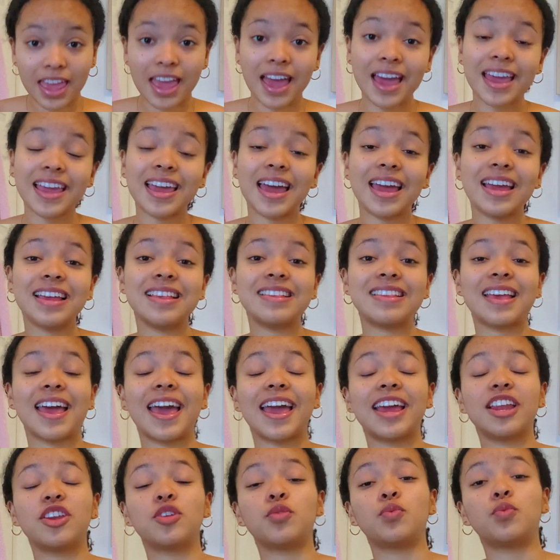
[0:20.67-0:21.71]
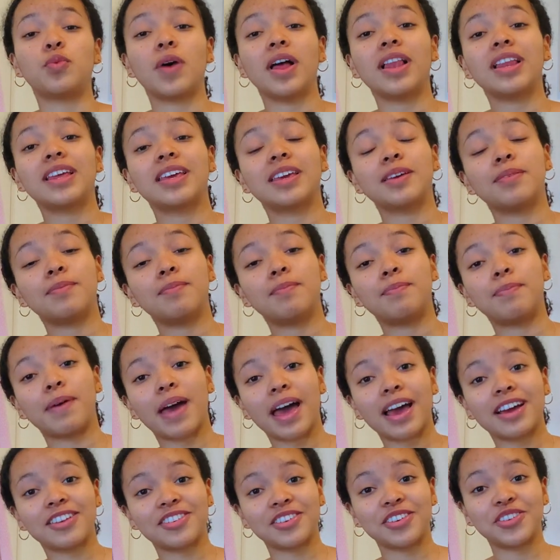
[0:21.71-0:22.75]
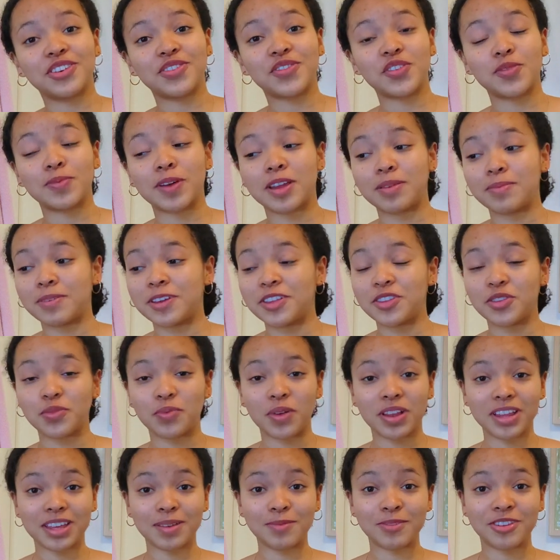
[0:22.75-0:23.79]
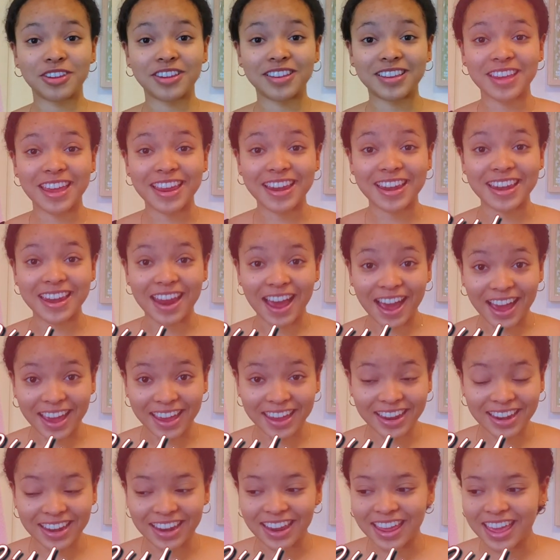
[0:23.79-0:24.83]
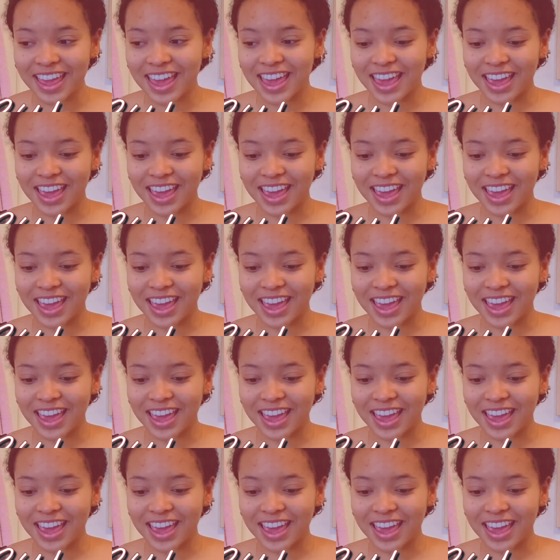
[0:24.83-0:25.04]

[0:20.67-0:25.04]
Hi guys, and welcome back to Interview MedMas. Welcome to day 9.